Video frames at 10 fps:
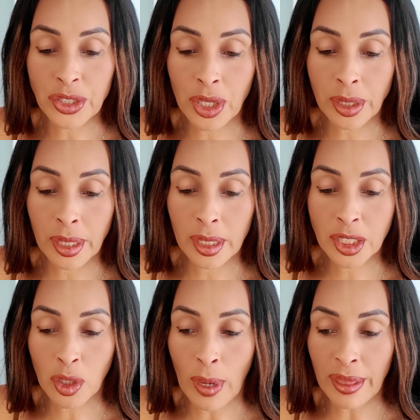cooking.
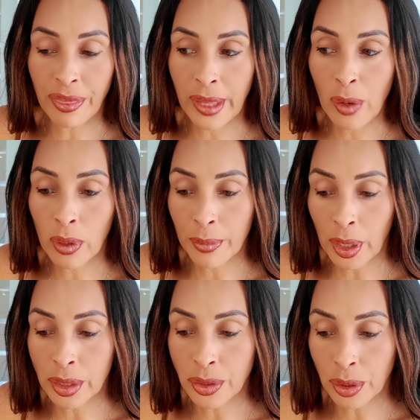So I think what I'm
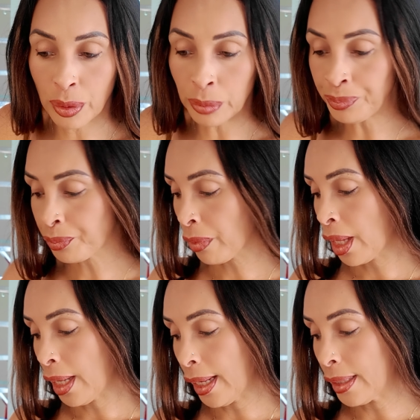going to do
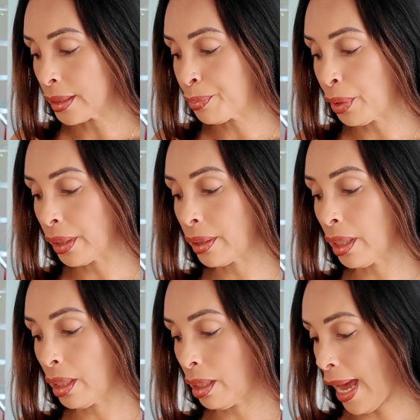is
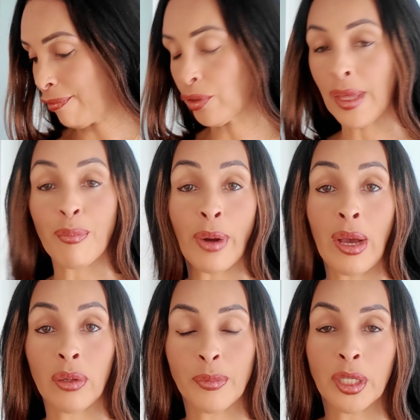after they
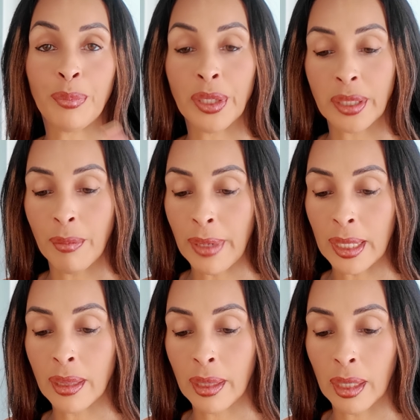brown, I'm going to put them
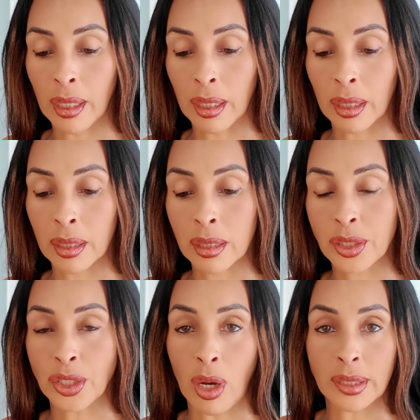in the
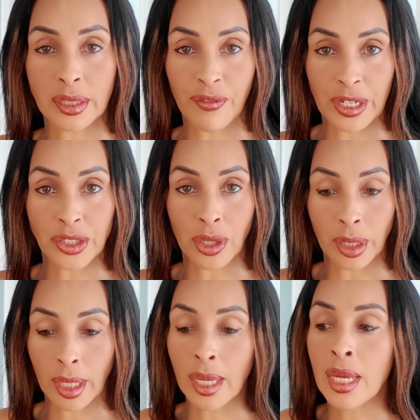sauce to finish
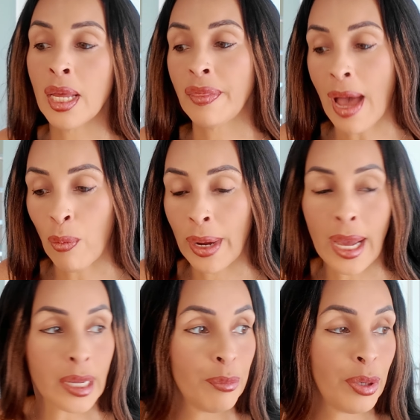cooking. That way I
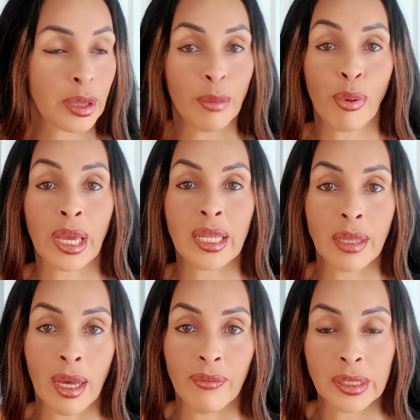can put the bread in
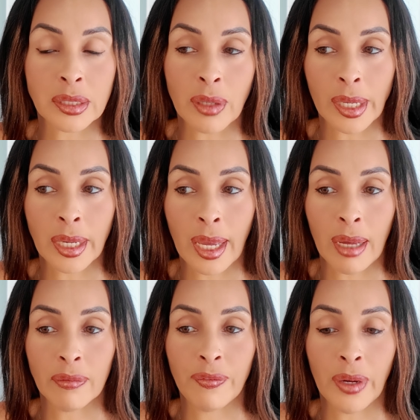the oven so I can
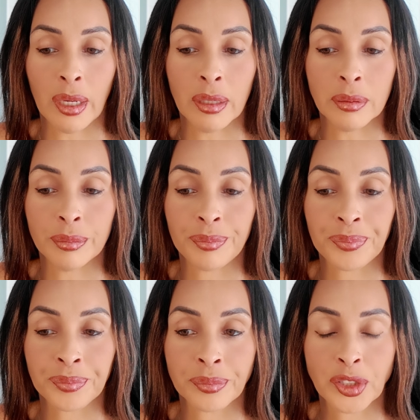have
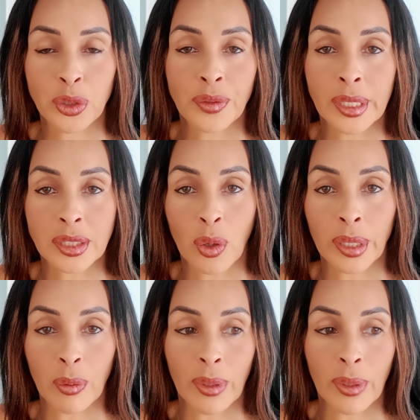two things going at